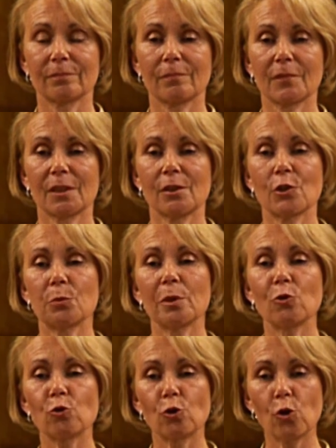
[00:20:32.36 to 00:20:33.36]
And as we
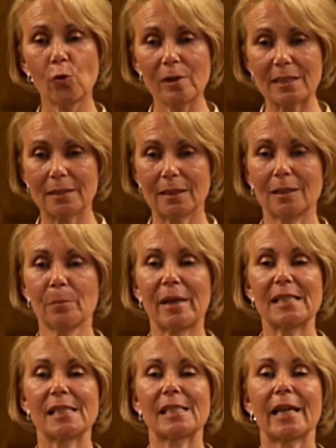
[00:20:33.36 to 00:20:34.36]
draw this little
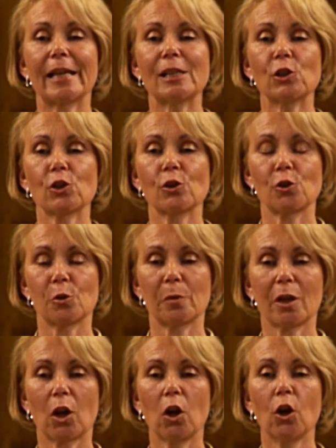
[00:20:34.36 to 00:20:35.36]
meditation to a
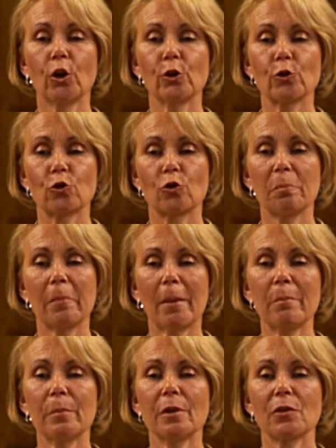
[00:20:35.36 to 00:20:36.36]
close,
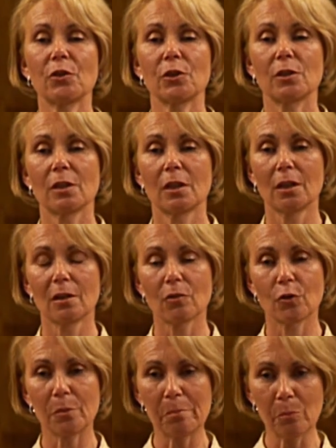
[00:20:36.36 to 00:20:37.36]
remember that
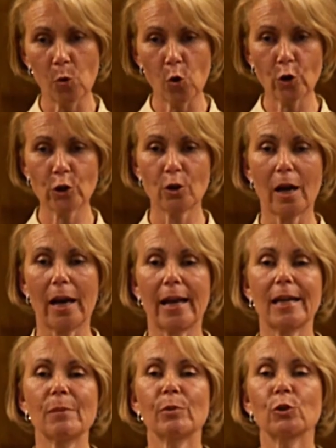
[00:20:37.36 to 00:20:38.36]
the more you're
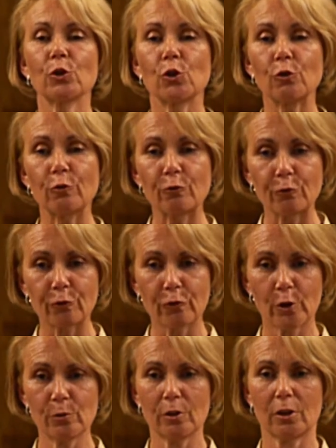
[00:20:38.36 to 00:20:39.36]
able to
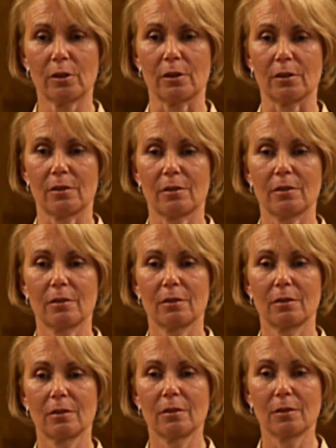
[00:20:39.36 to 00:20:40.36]
focus
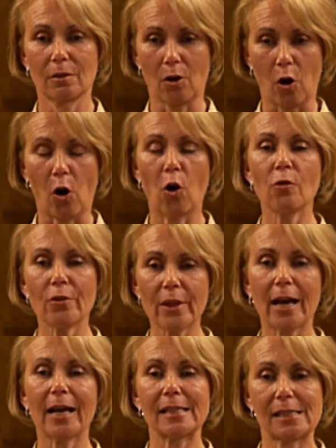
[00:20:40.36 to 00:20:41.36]
on
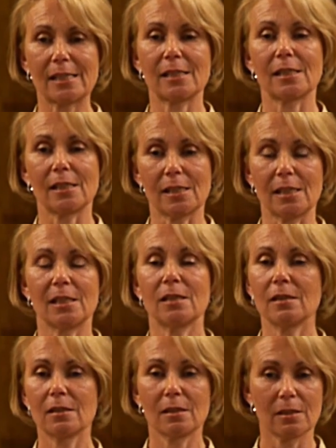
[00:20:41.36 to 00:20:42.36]
that
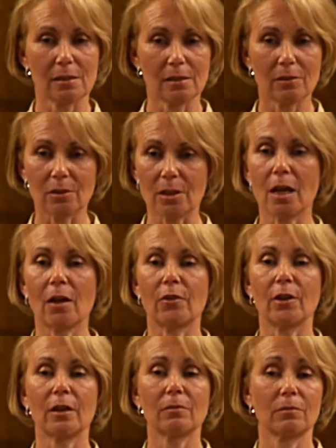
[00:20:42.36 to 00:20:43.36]
in the
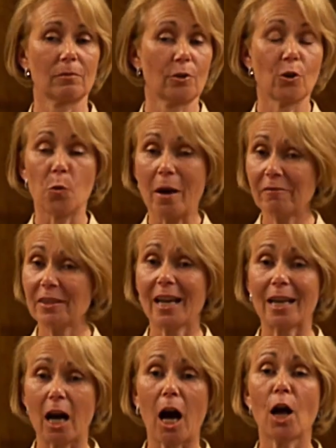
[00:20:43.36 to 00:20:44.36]
other, whoever
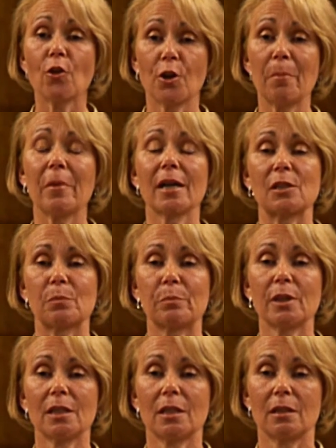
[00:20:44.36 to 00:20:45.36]
that other might
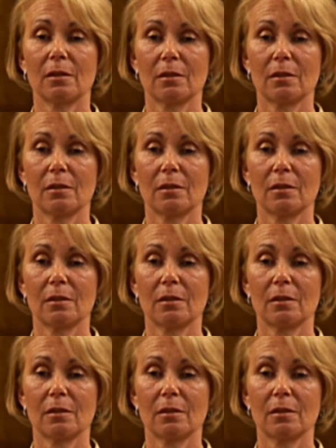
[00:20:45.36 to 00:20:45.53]
be,